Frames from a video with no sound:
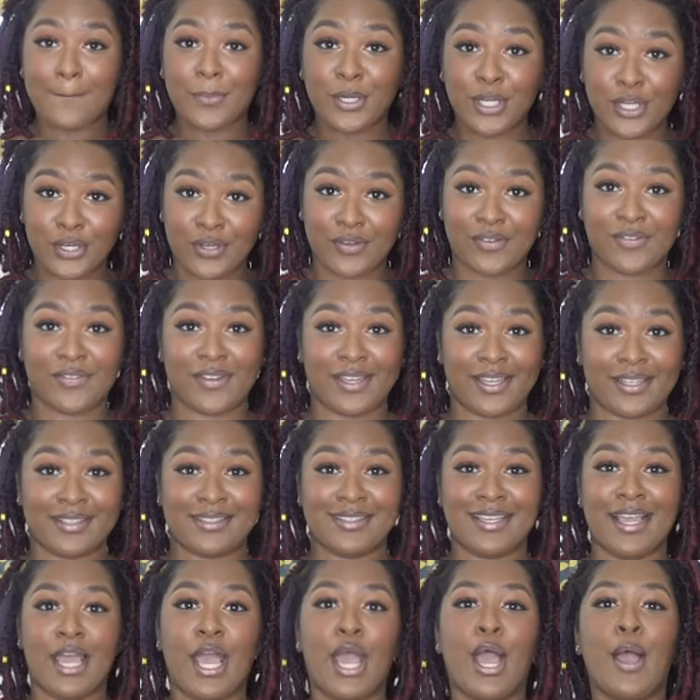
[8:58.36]

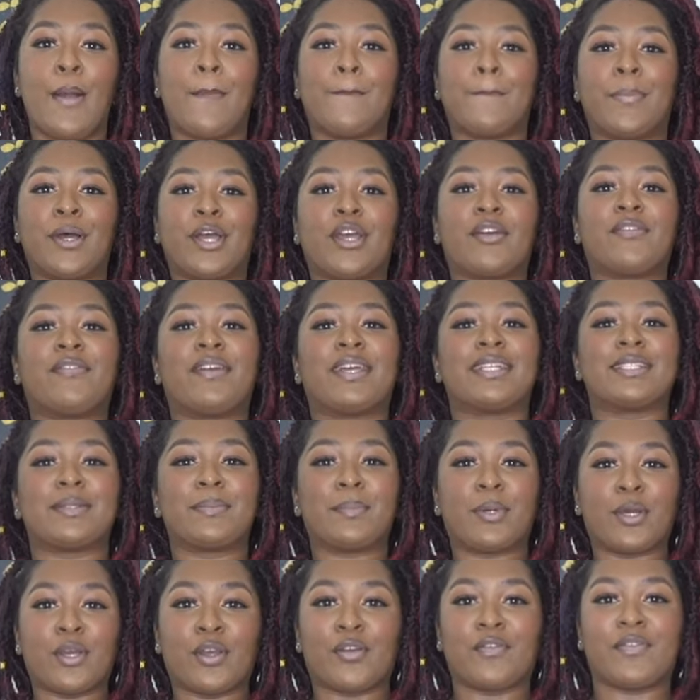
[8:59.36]
perfect.
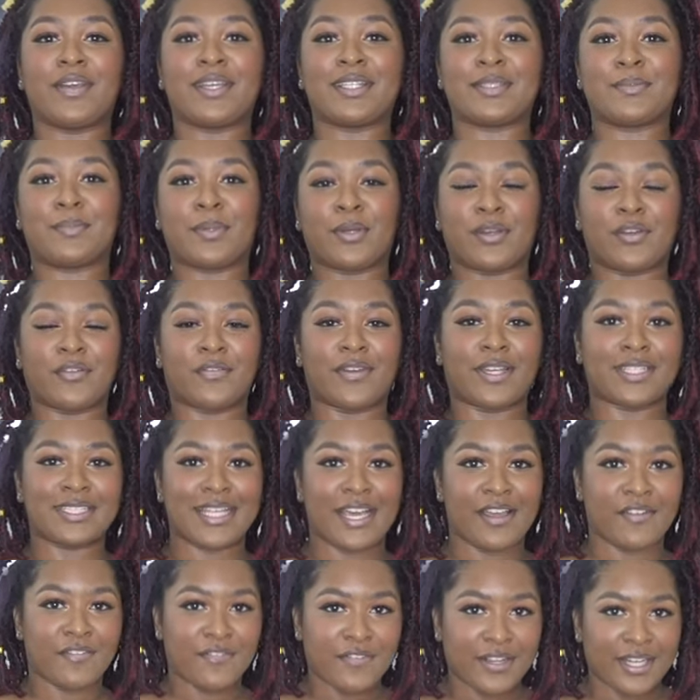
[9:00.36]
Perfect, perfect, perfect.
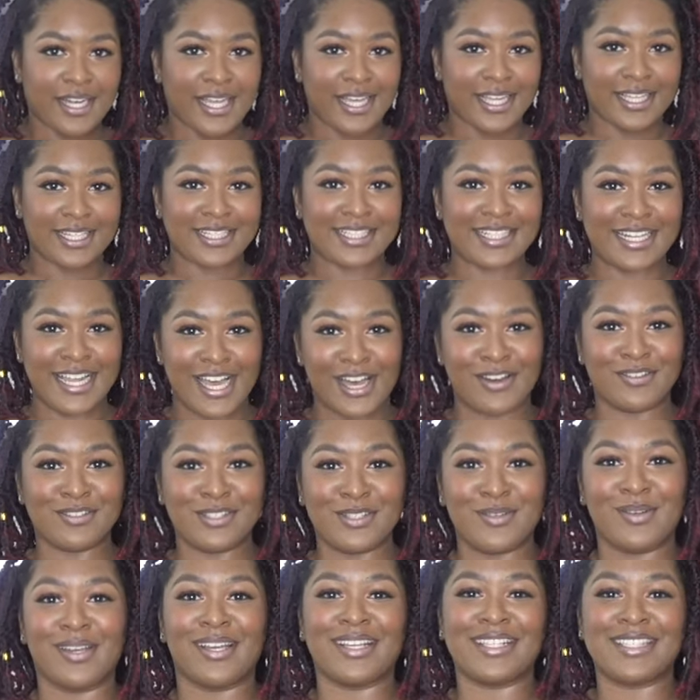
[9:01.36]
I feel like now
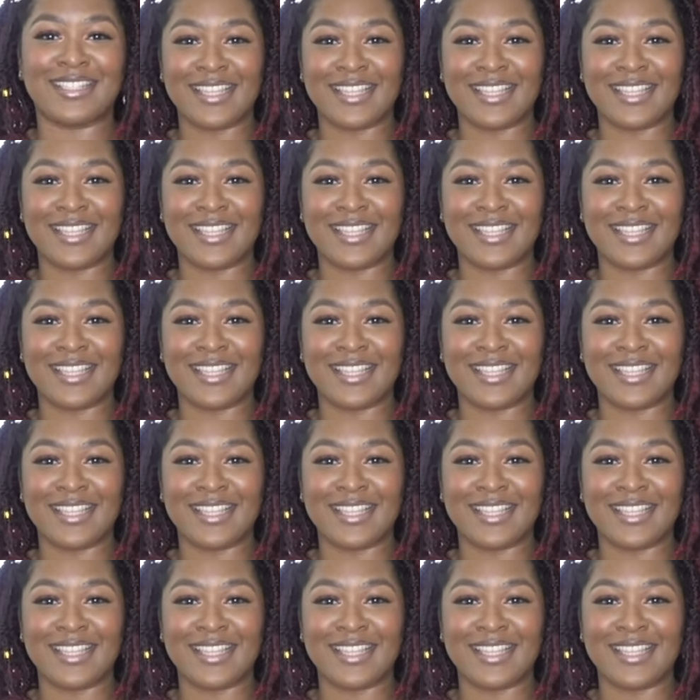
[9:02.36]
doing a